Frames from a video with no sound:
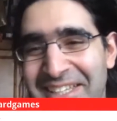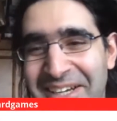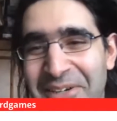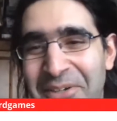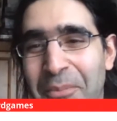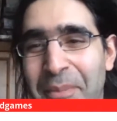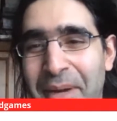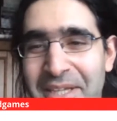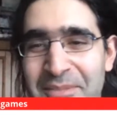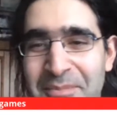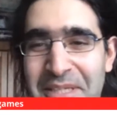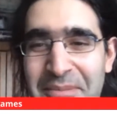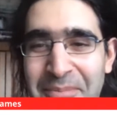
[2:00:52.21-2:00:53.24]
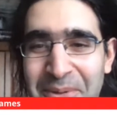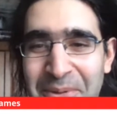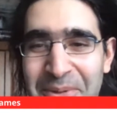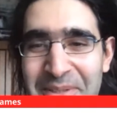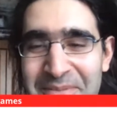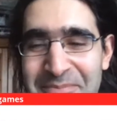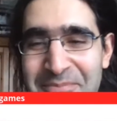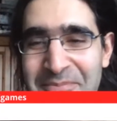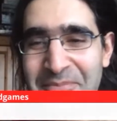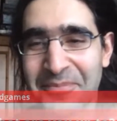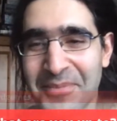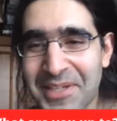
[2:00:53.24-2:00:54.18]
You're not bad people.
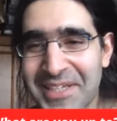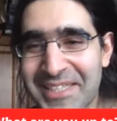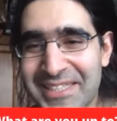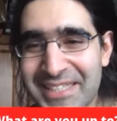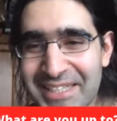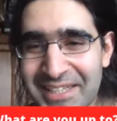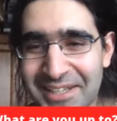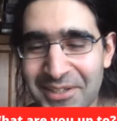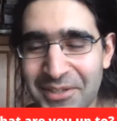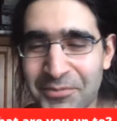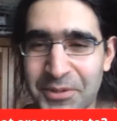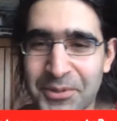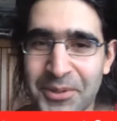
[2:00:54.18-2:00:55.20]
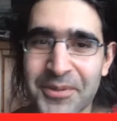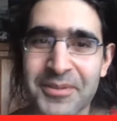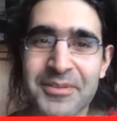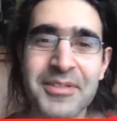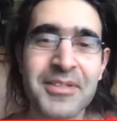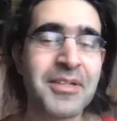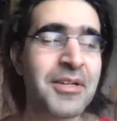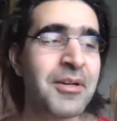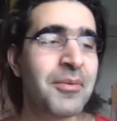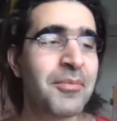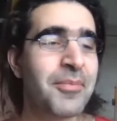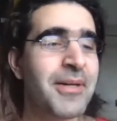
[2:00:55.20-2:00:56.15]
I love you all.
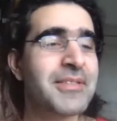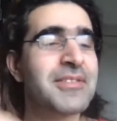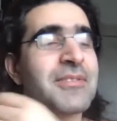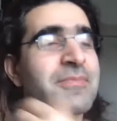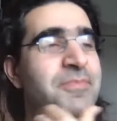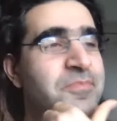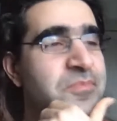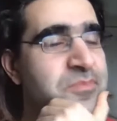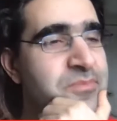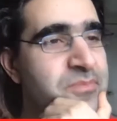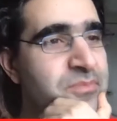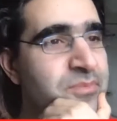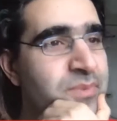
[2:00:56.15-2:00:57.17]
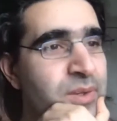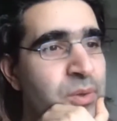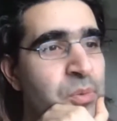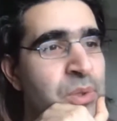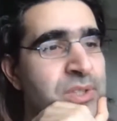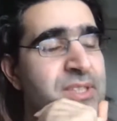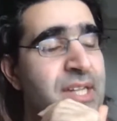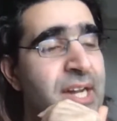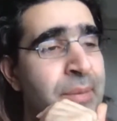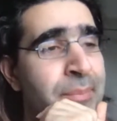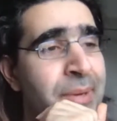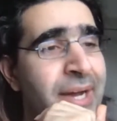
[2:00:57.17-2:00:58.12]
But what
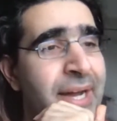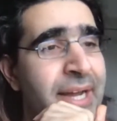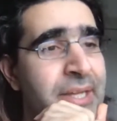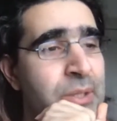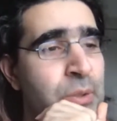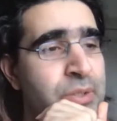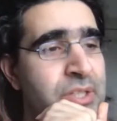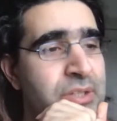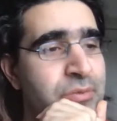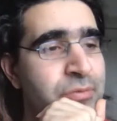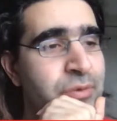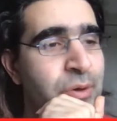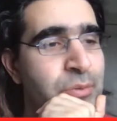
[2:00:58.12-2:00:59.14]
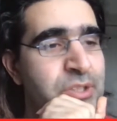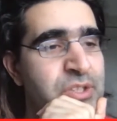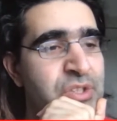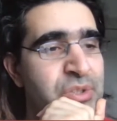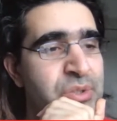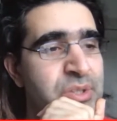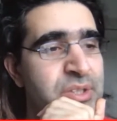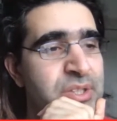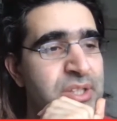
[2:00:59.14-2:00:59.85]
am I looking forward to?